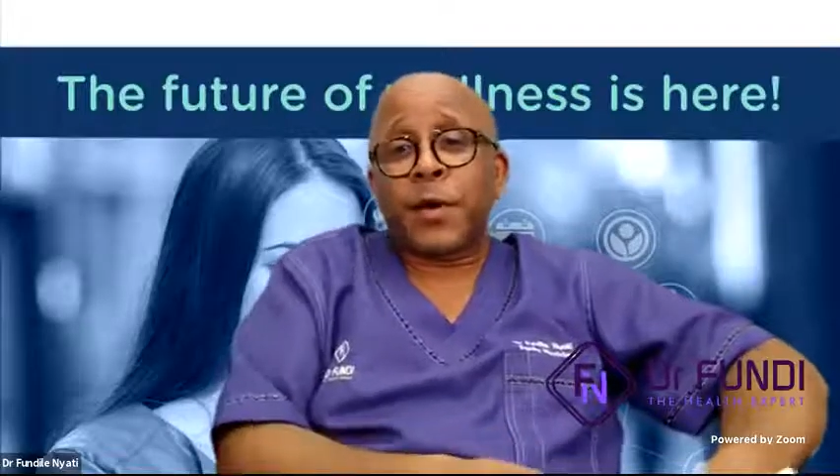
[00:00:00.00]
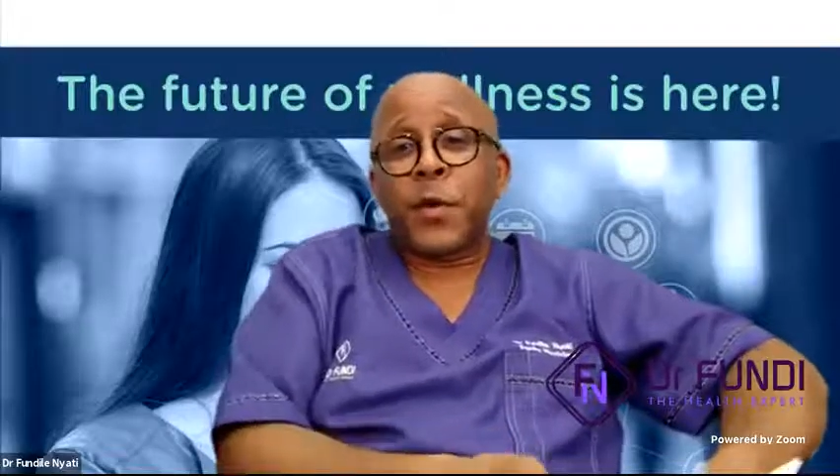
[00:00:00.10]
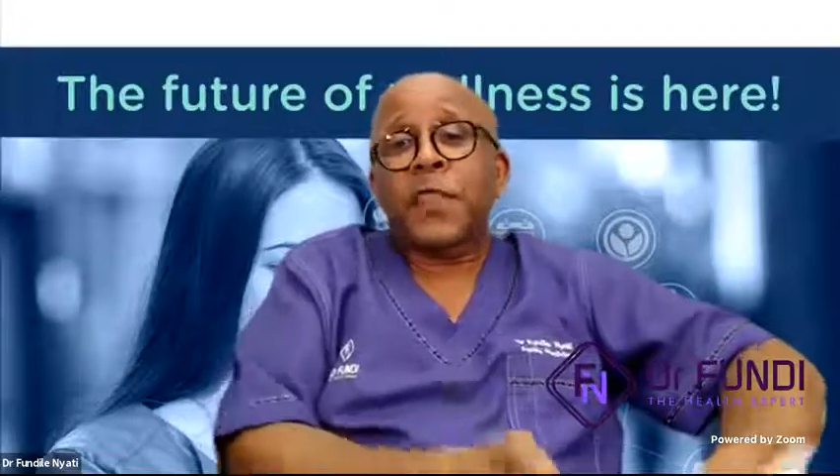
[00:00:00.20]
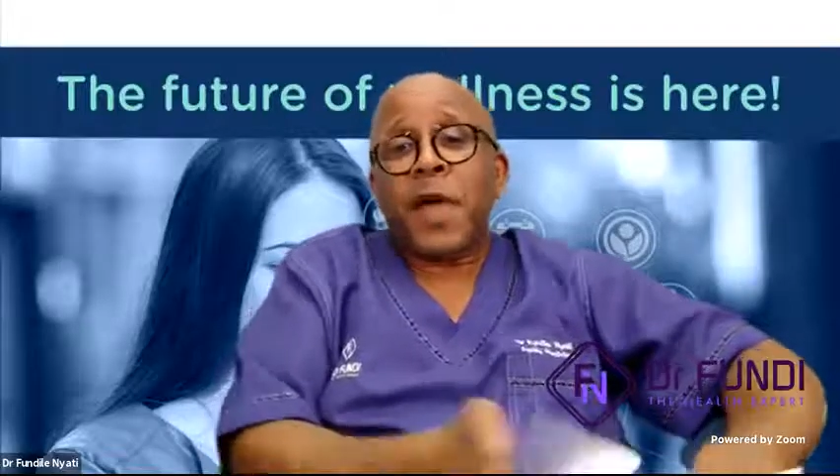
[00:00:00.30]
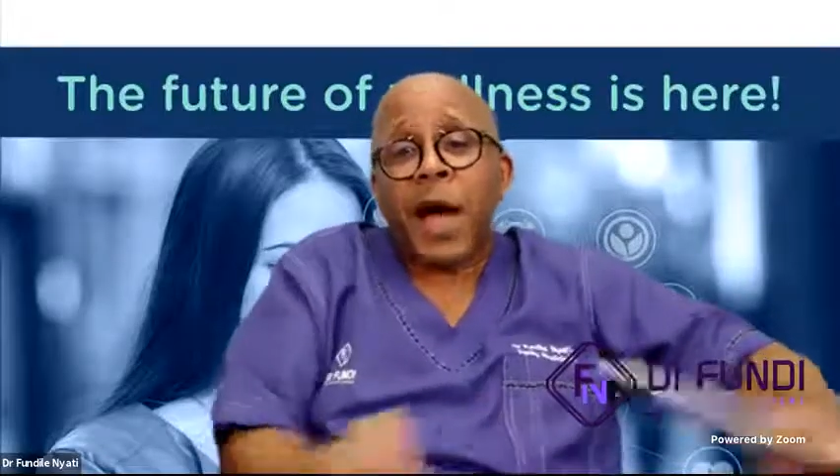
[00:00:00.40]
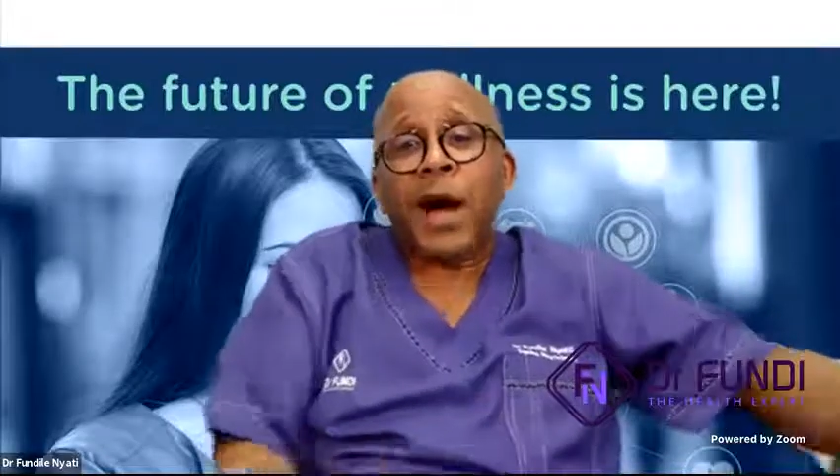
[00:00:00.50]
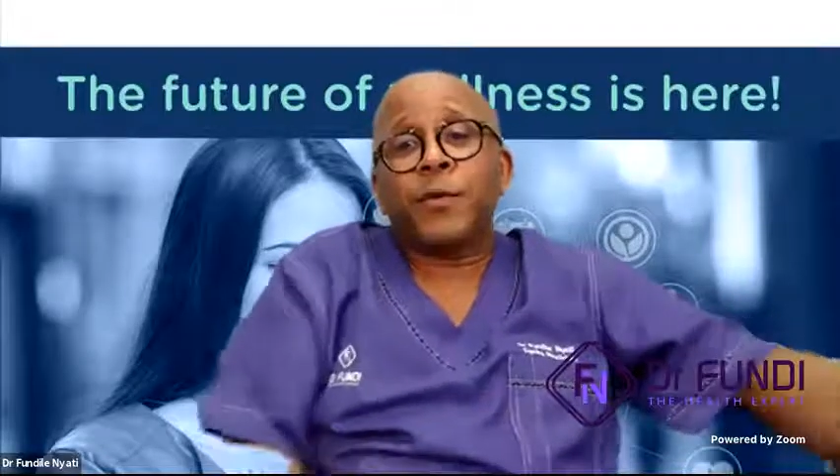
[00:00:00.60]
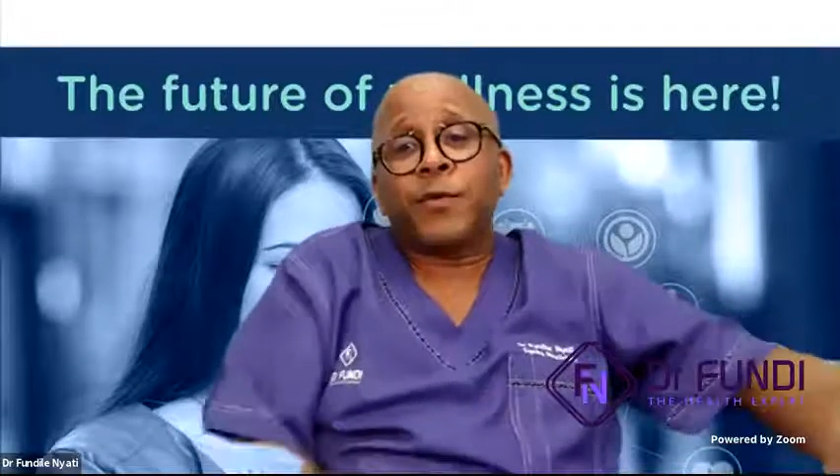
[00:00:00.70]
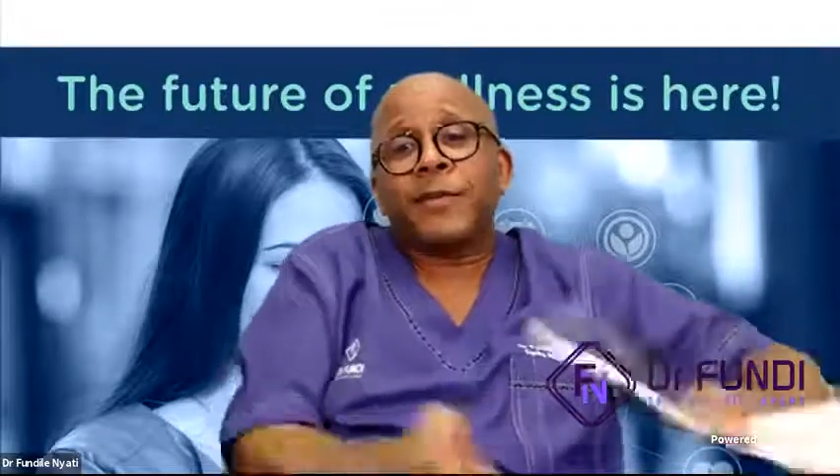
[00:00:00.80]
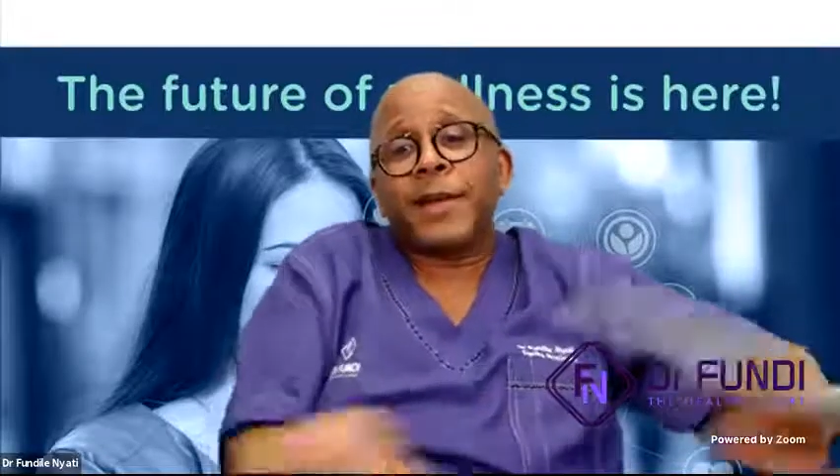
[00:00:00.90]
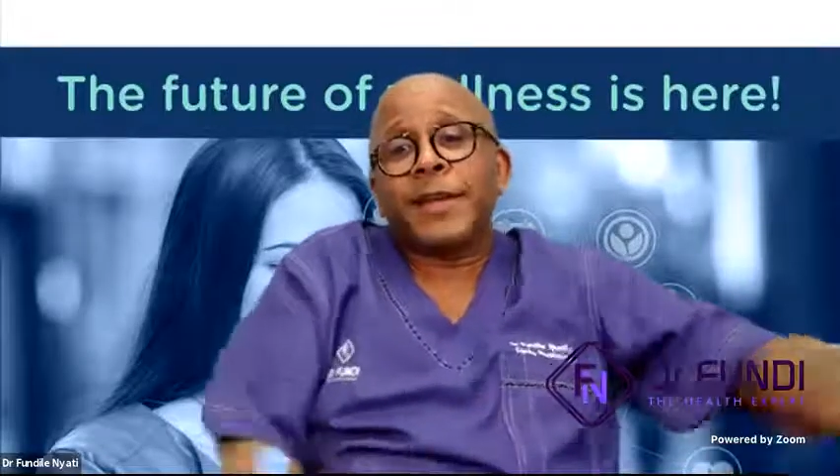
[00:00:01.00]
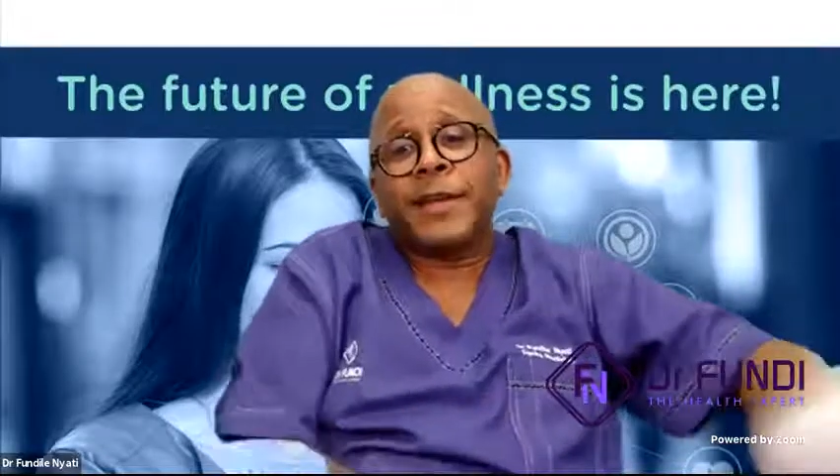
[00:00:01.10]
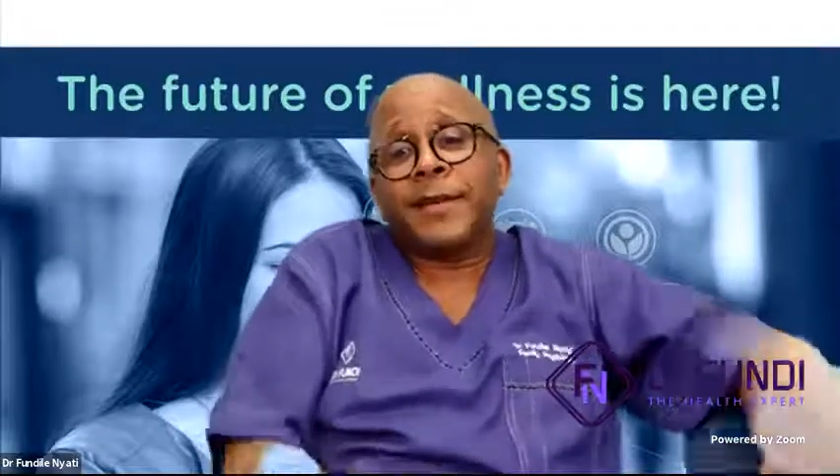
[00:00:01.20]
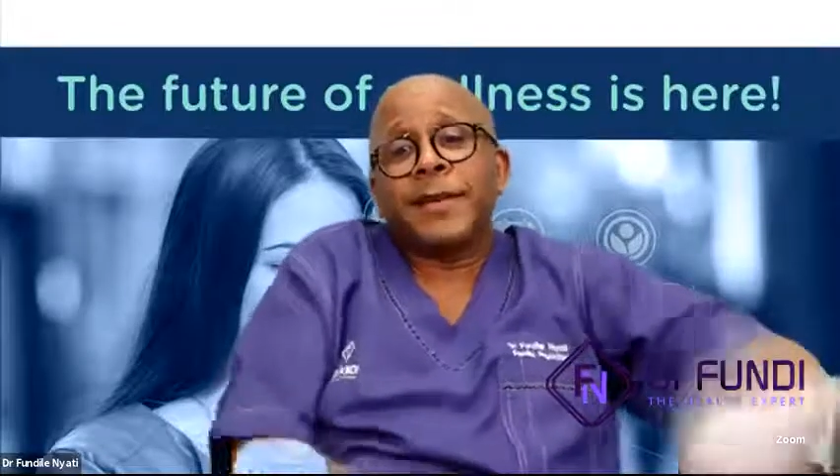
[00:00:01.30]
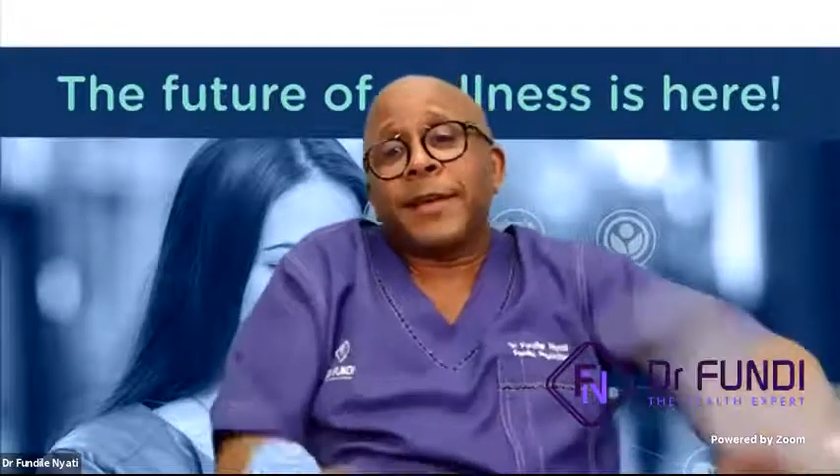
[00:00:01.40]
without
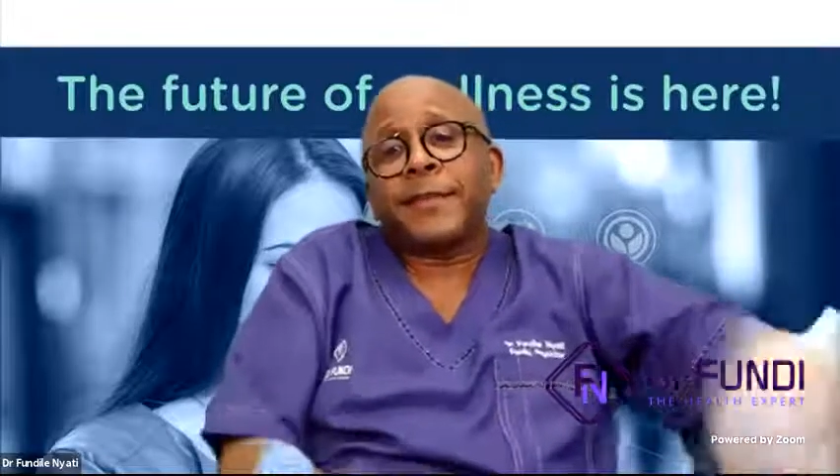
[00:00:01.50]
any